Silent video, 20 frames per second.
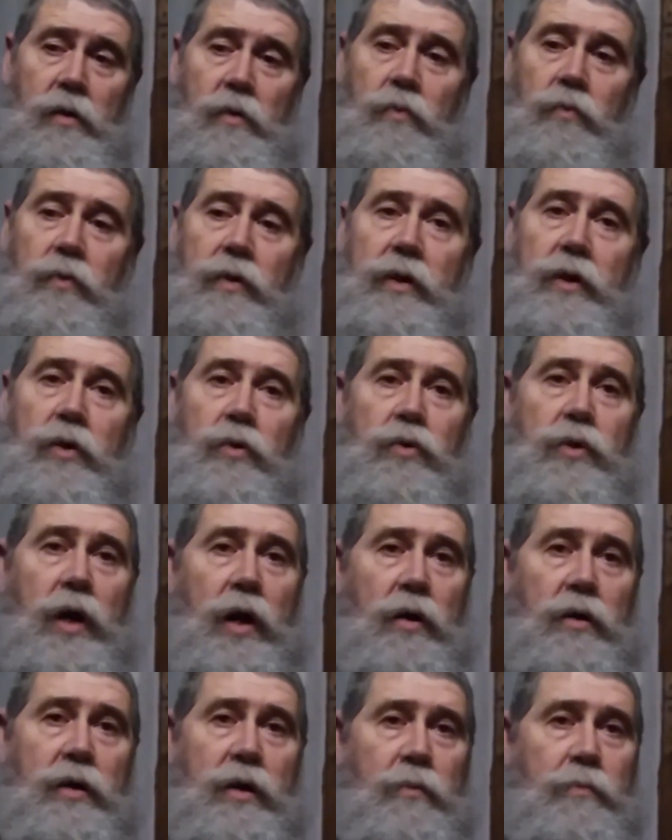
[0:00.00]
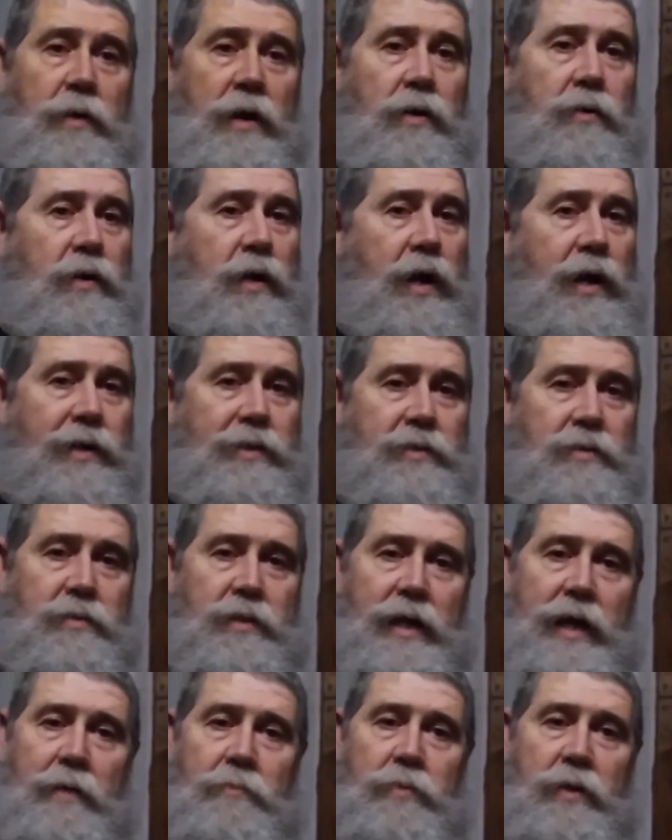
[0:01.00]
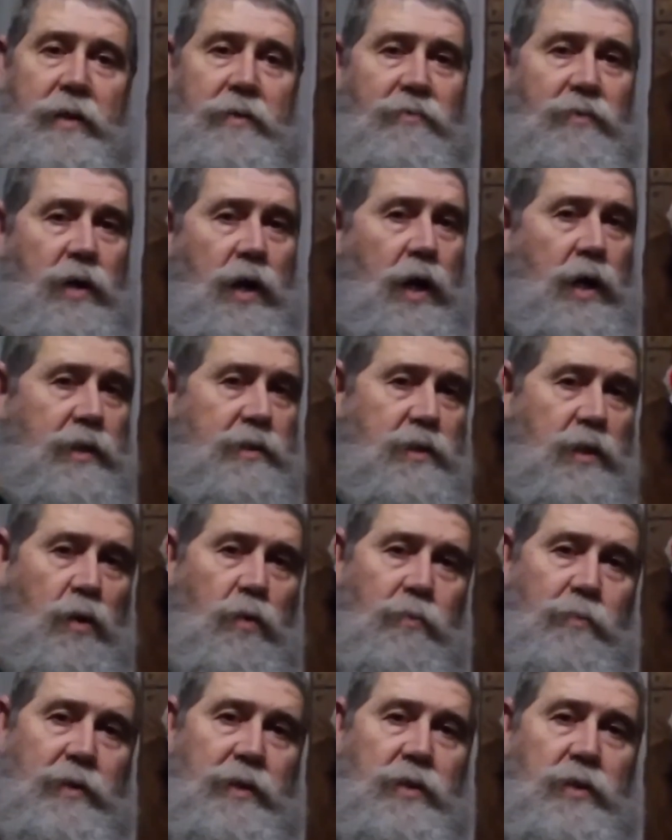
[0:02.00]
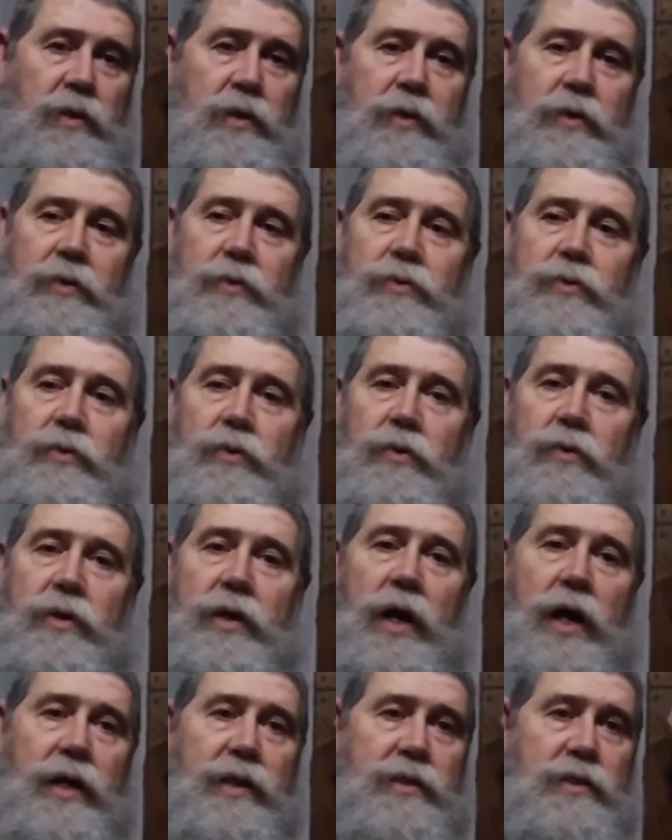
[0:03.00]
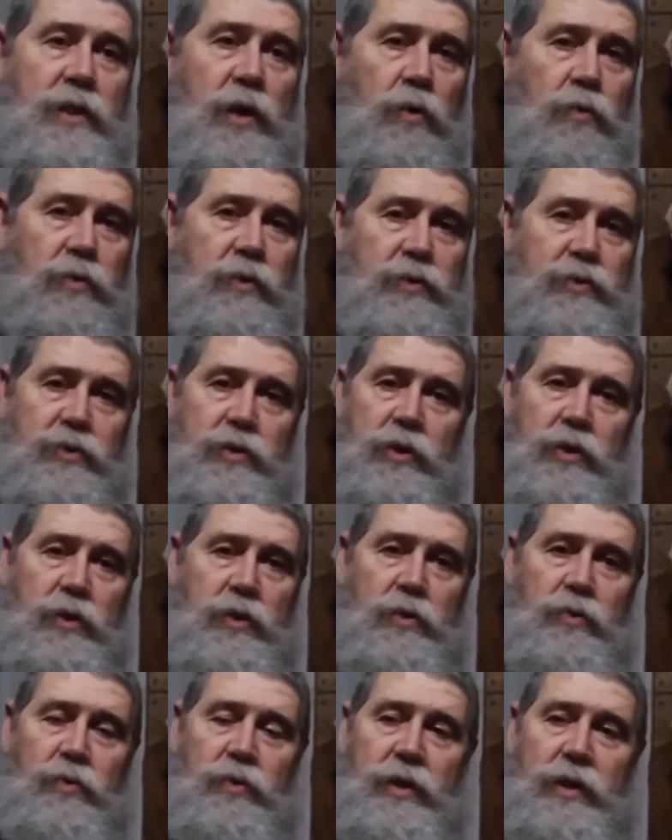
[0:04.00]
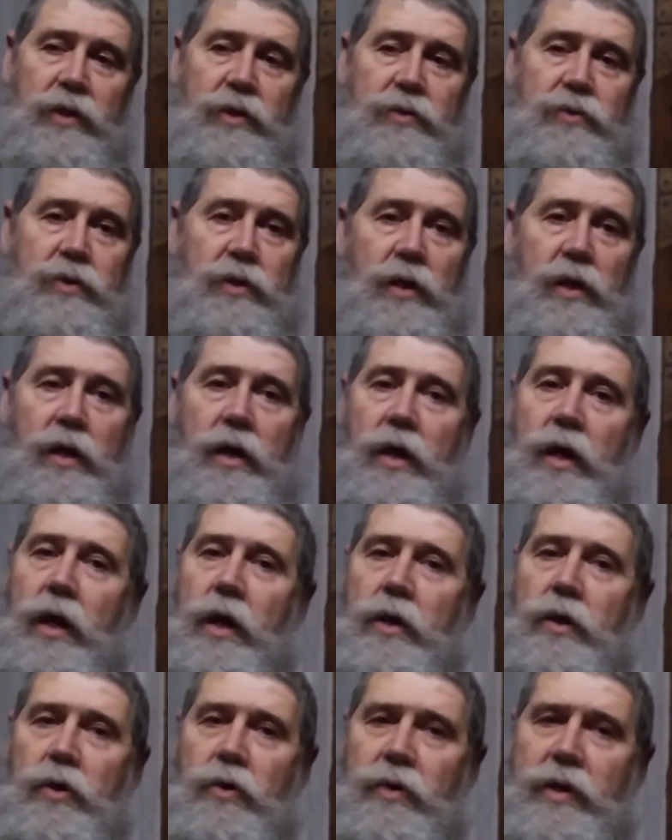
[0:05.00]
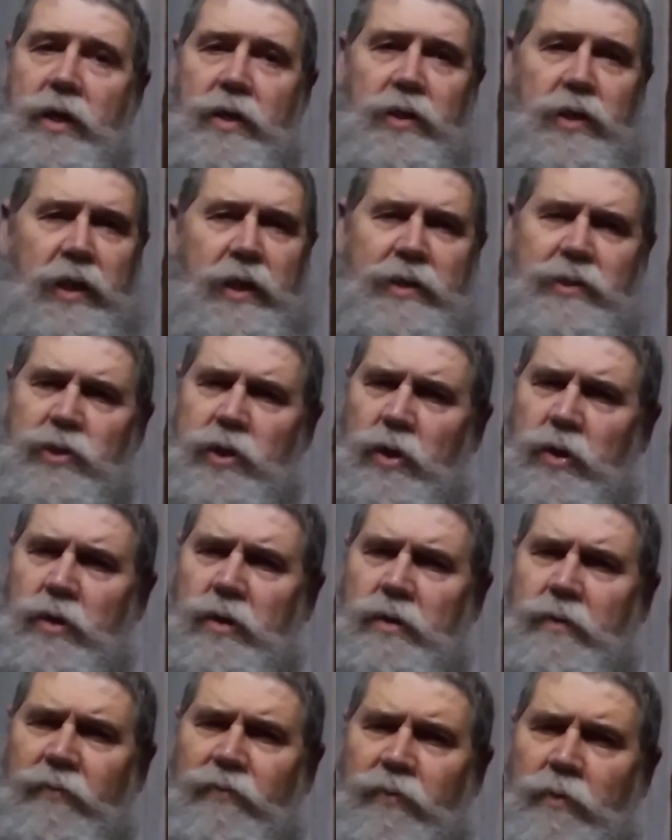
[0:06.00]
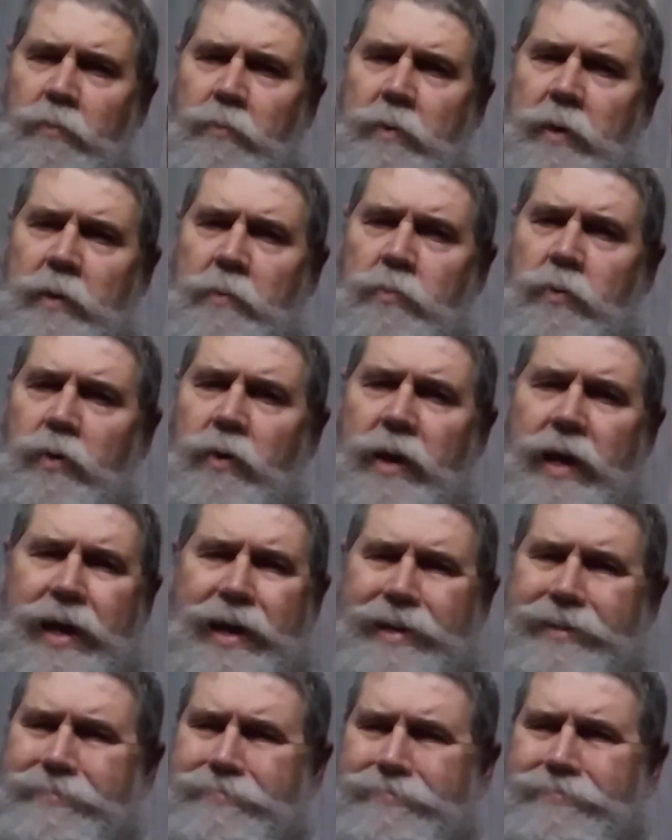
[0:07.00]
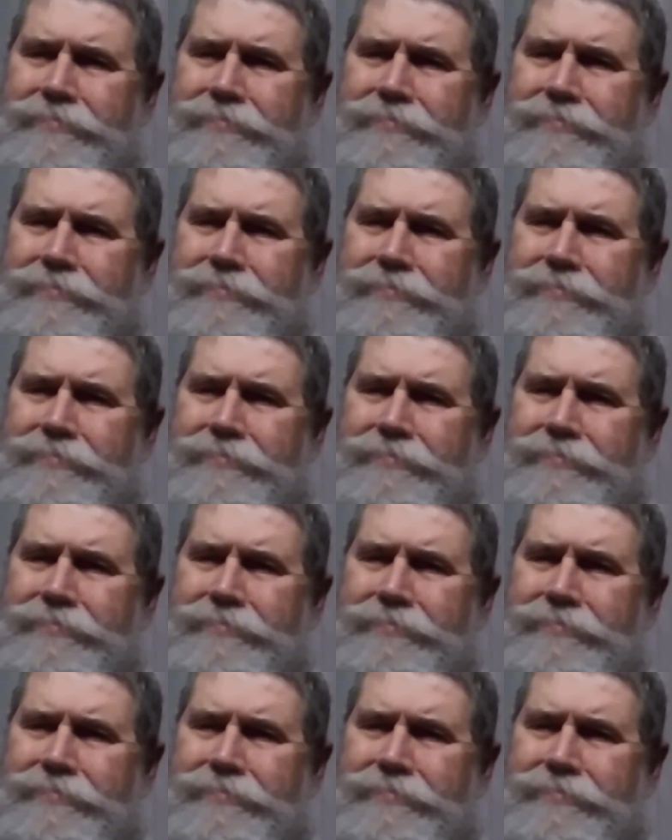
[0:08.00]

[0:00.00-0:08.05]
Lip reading: when you talk about God, I believe God told me this, or God told us to do this, you get these looks from people like,